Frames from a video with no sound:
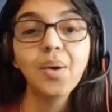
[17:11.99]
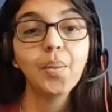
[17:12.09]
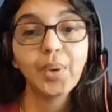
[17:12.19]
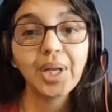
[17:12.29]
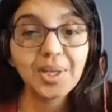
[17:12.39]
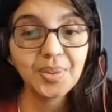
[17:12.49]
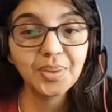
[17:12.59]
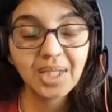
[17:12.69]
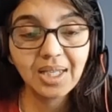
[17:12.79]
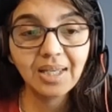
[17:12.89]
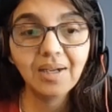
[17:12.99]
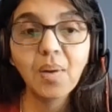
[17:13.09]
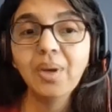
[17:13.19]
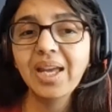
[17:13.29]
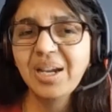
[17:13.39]
What are you thinking
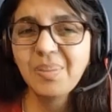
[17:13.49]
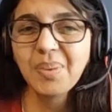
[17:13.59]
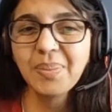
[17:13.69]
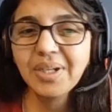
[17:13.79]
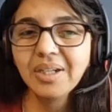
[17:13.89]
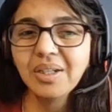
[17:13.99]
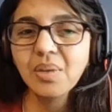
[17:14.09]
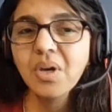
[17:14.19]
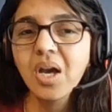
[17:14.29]
now? Can it be predictive?